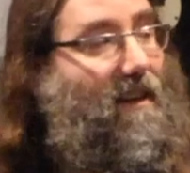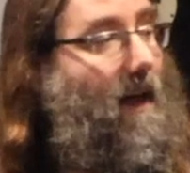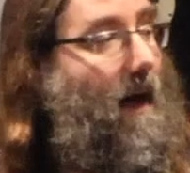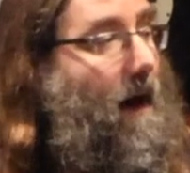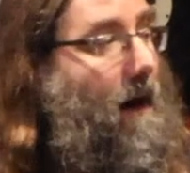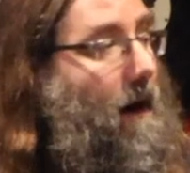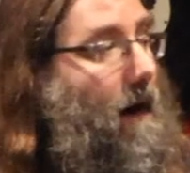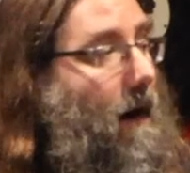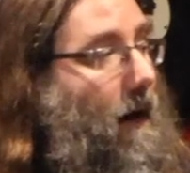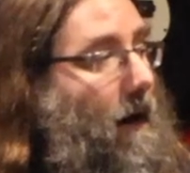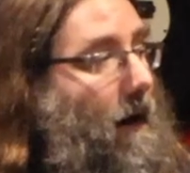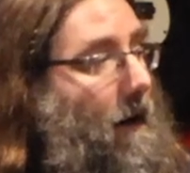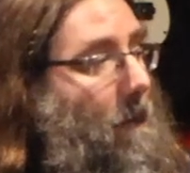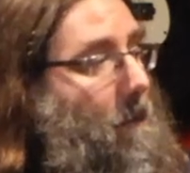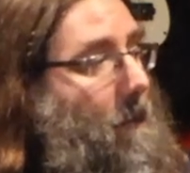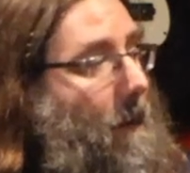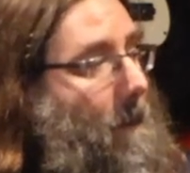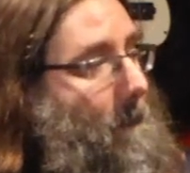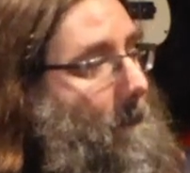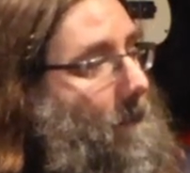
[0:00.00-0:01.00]
lyre
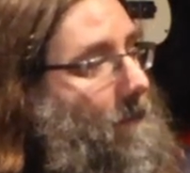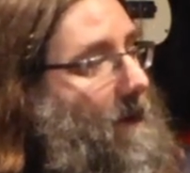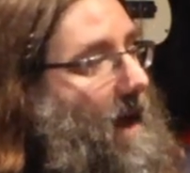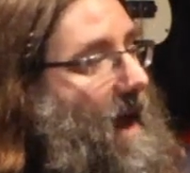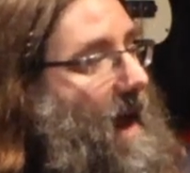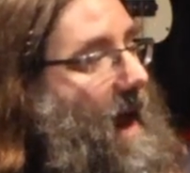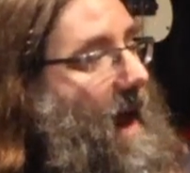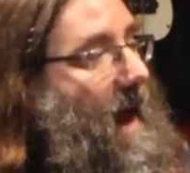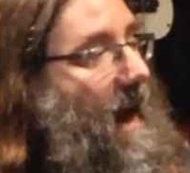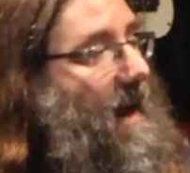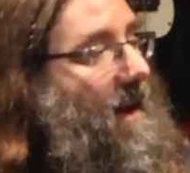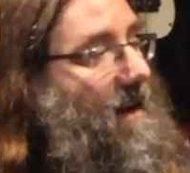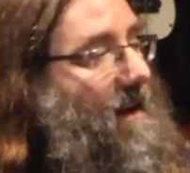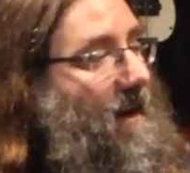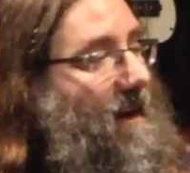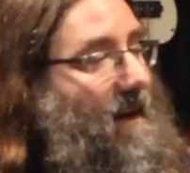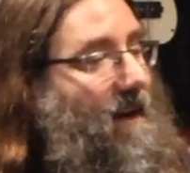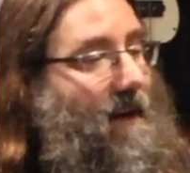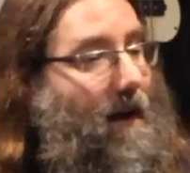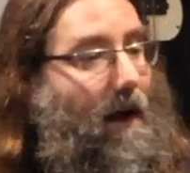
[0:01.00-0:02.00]
harp in
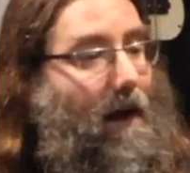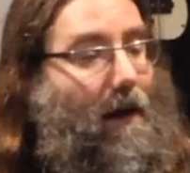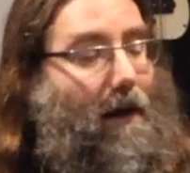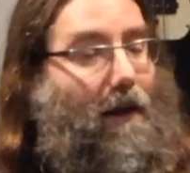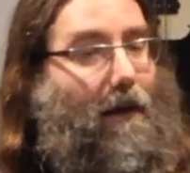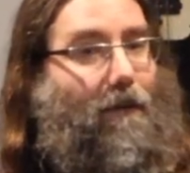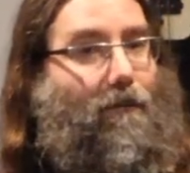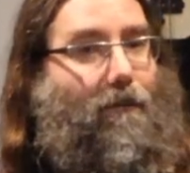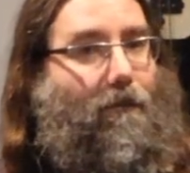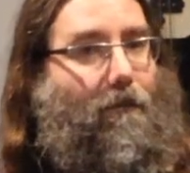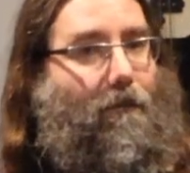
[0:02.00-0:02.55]
detail,